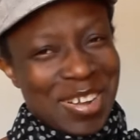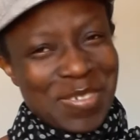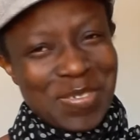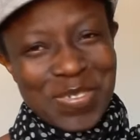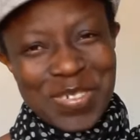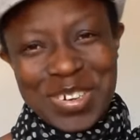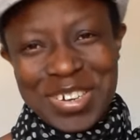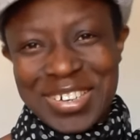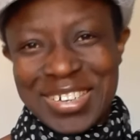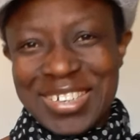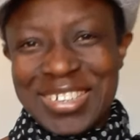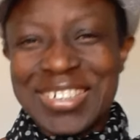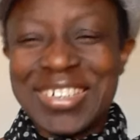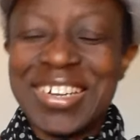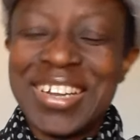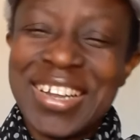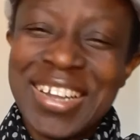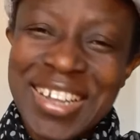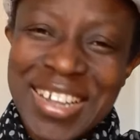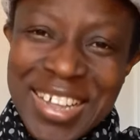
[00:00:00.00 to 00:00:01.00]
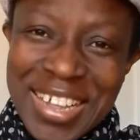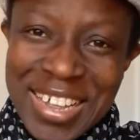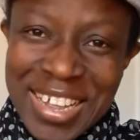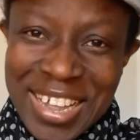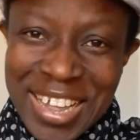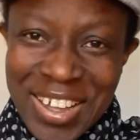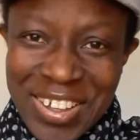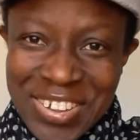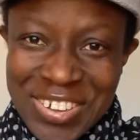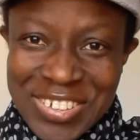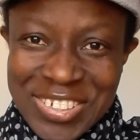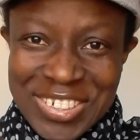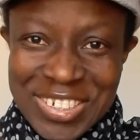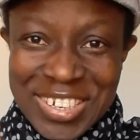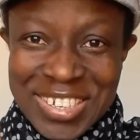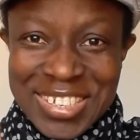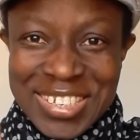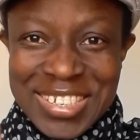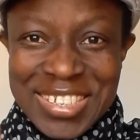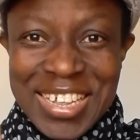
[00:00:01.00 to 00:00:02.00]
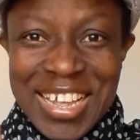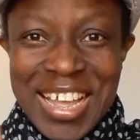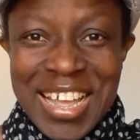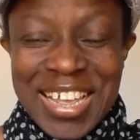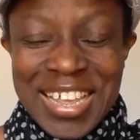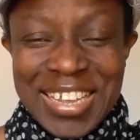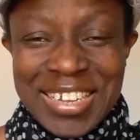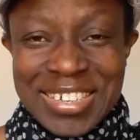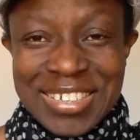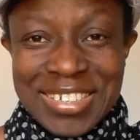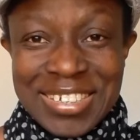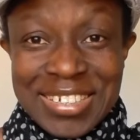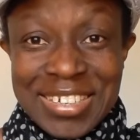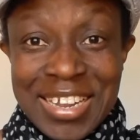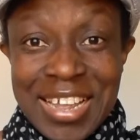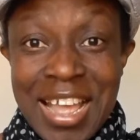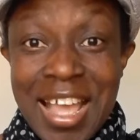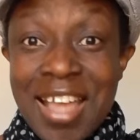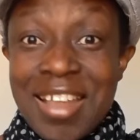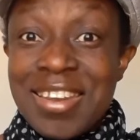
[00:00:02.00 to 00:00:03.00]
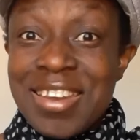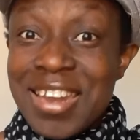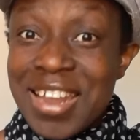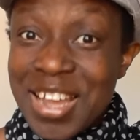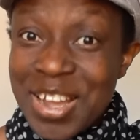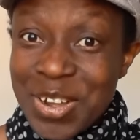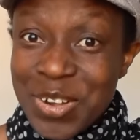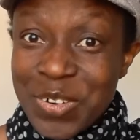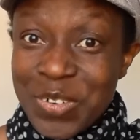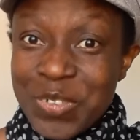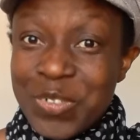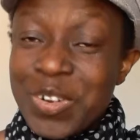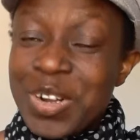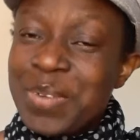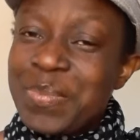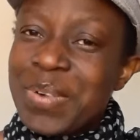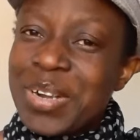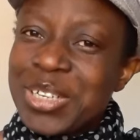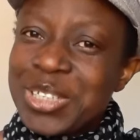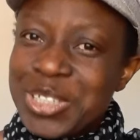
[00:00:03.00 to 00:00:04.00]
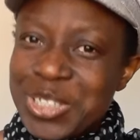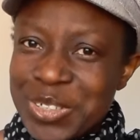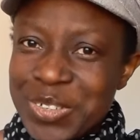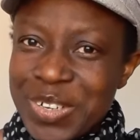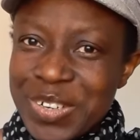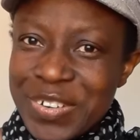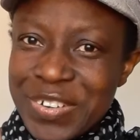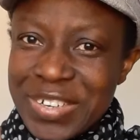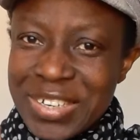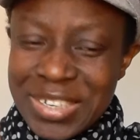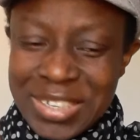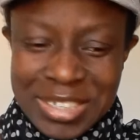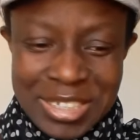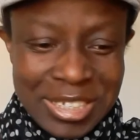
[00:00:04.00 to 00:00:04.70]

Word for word: Come on. I was just kidding. Now, what about jewelry?